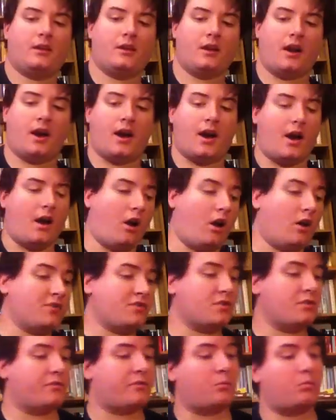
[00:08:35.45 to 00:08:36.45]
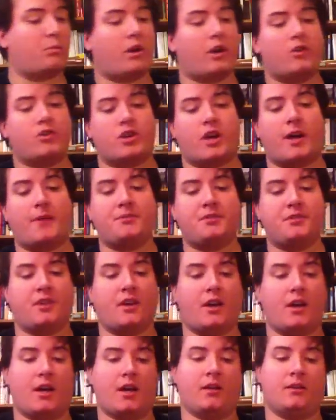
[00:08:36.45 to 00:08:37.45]
Also from Rare Drops,
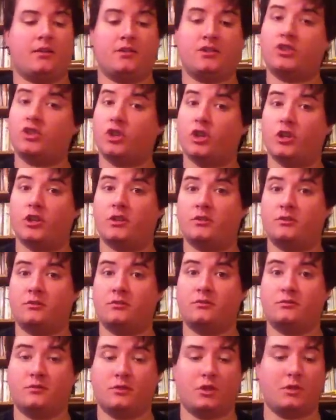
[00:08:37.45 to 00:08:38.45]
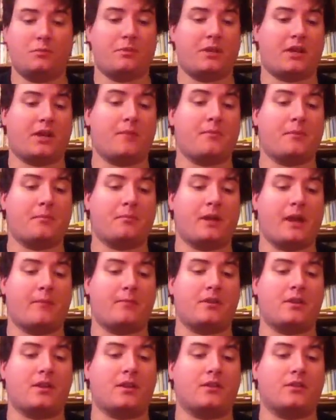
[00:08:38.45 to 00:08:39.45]
this is a good pickup. I'm
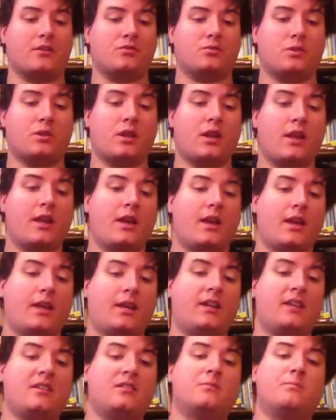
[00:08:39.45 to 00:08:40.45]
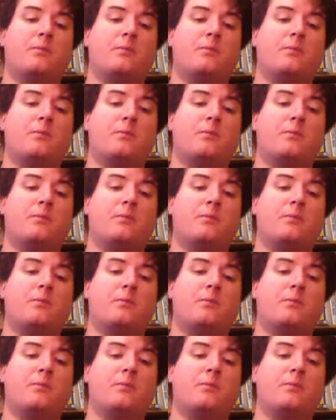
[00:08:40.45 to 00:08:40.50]
happy to get this one, and it is